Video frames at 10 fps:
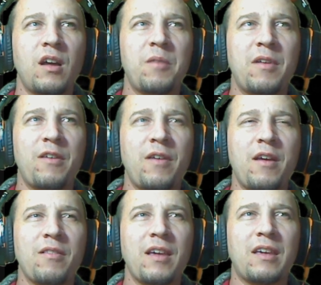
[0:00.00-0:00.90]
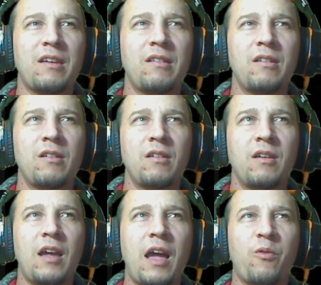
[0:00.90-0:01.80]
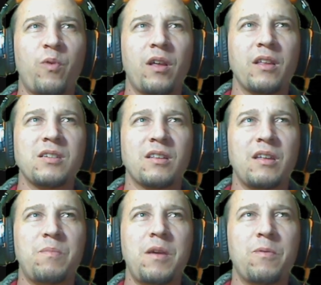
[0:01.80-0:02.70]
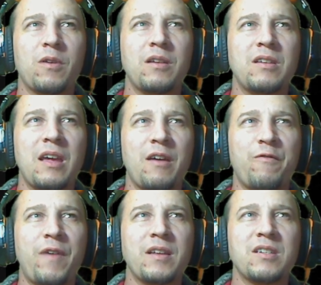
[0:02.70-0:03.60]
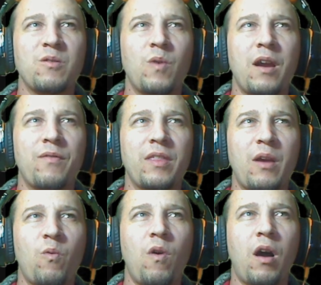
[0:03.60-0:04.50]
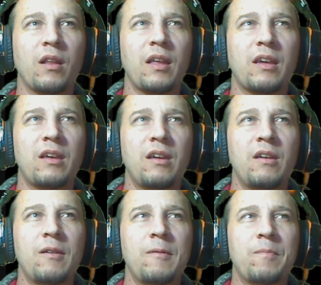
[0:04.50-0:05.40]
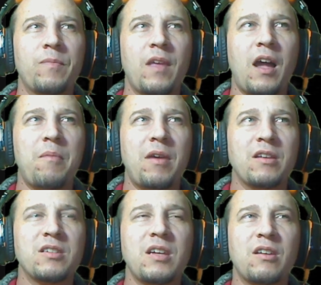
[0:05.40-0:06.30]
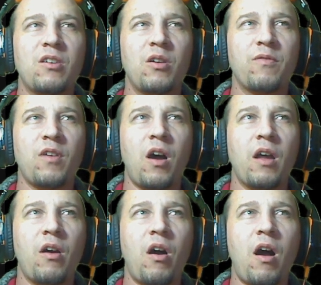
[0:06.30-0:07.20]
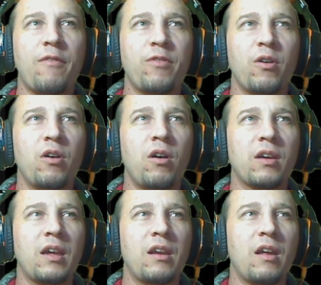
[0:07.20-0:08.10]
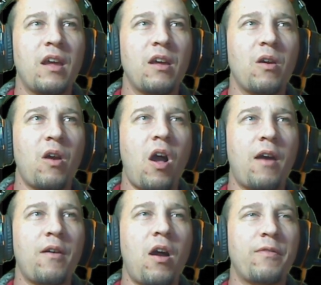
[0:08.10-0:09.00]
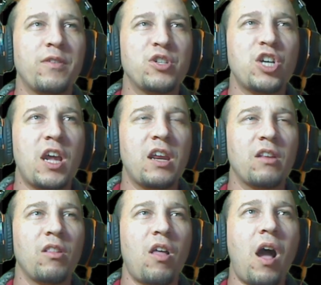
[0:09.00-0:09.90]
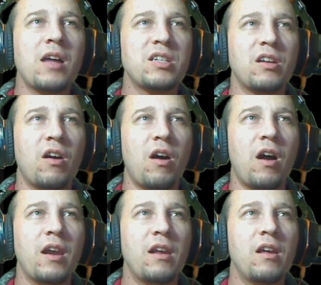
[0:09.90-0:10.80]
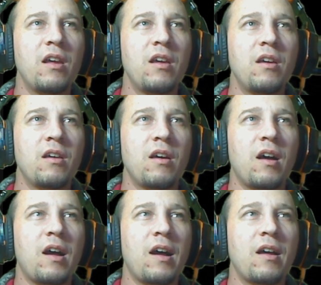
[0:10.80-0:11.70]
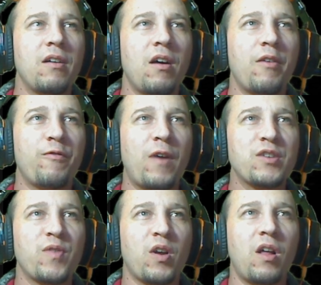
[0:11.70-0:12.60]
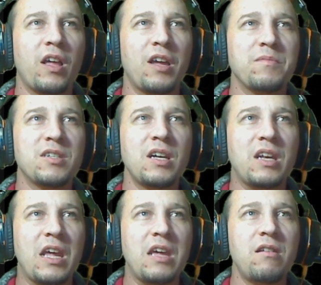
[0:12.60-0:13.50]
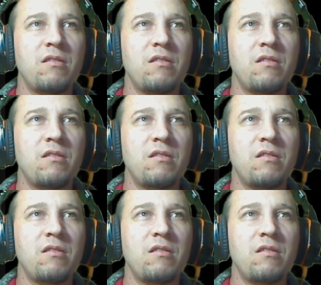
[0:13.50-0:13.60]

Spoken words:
I mean, it like, and realistically, people can take offense to whatever they want. Like, I mean, Sid could have gone off the hook or off the chain and lost it on Fresh for calling him Sydney.